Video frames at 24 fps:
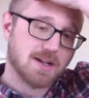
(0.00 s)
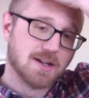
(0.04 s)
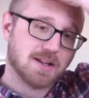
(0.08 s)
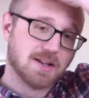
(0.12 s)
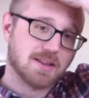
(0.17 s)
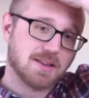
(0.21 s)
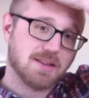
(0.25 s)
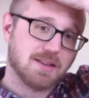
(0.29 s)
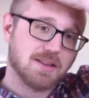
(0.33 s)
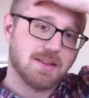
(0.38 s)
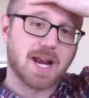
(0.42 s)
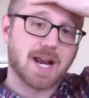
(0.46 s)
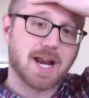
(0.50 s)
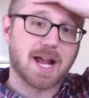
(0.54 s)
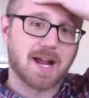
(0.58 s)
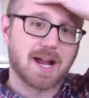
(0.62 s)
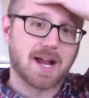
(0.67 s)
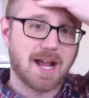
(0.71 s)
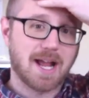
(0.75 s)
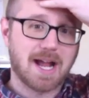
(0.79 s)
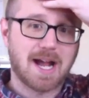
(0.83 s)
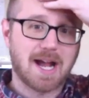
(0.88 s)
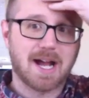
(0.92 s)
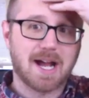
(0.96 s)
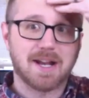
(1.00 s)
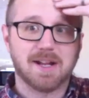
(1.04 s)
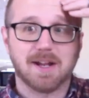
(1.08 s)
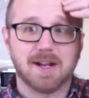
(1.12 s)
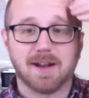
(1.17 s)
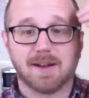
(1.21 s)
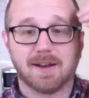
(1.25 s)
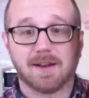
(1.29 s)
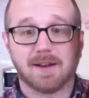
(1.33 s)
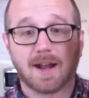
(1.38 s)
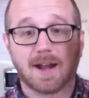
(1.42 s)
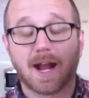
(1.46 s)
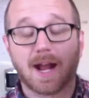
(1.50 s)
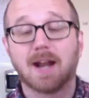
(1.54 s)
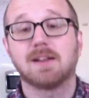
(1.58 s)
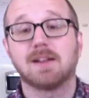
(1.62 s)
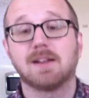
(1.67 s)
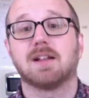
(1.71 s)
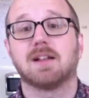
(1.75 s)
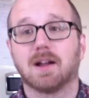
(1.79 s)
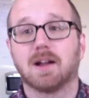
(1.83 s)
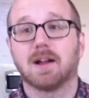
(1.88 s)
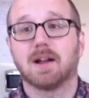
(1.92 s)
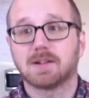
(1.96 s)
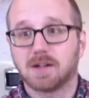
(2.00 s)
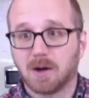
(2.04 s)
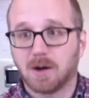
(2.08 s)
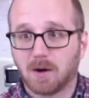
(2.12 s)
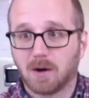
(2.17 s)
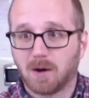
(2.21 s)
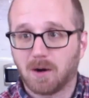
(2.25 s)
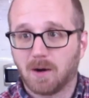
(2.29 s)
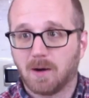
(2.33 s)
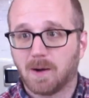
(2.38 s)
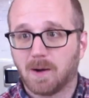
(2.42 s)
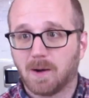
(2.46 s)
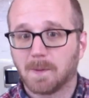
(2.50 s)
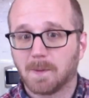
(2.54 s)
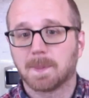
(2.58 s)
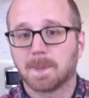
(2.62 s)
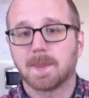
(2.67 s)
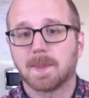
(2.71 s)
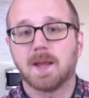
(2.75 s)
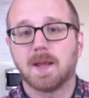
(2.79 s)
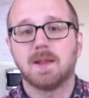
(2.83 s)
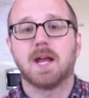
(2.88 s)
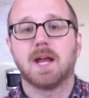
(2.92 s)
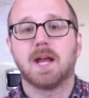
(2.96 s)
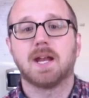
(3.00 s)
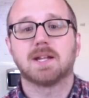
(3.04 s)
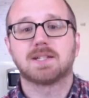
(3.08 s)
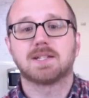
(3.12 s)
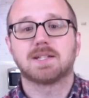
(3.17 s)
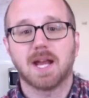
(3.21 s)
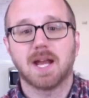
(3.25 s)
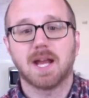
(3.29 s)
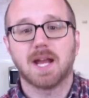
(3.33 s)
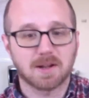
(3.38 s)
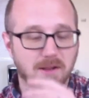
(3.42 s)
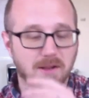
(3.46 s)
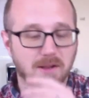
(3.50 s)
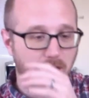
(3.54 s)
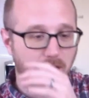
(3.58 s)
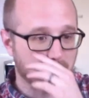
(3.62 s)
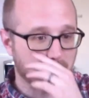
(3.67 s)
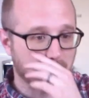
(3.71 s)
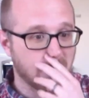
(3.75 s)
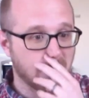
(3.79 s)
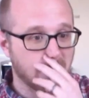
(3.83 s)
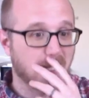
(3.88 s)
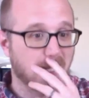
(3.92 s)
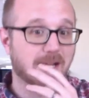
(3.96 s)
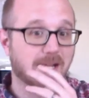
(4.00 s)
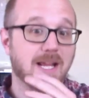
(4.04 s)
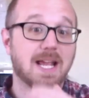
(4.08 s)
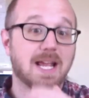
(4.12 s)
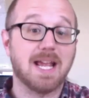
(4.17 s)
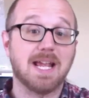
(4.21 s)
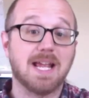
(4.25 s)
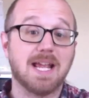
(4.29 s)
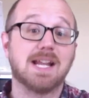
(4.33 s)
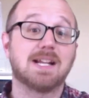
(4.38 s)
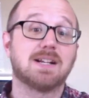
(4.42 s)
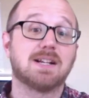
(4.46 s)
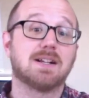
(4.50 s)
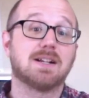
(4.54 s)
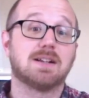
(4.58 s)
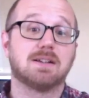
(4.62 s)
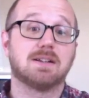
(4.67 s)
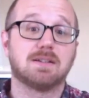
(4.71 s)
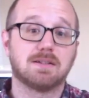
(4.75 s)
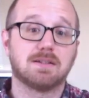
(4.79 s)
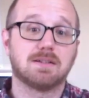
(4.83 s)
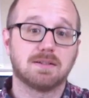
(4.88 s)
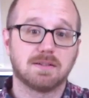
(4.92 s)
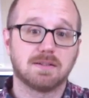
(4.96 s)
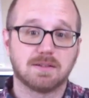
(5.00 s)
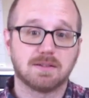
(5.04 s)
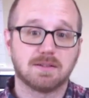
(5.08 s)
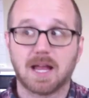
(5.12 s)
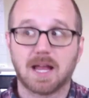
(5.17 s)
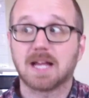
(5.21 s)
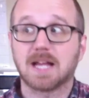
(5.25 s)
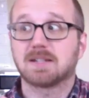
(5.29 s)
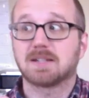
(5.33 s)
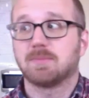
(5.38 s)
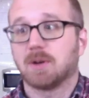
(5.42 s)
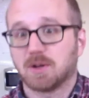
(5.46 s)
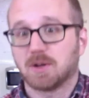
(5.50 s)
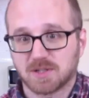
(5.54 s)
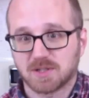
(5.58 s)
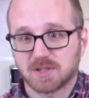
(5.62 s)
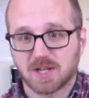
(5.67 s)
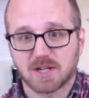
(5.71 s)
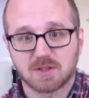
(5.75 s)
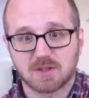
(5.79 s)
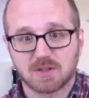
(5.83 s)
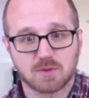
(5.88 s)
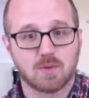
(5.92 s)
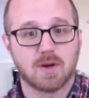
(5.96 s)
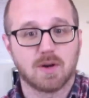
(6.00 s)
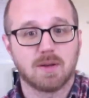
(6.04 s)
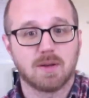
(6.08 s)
then I had a nine o'clock call and then a ten o'clock meeting in Glassbury, It's like twenty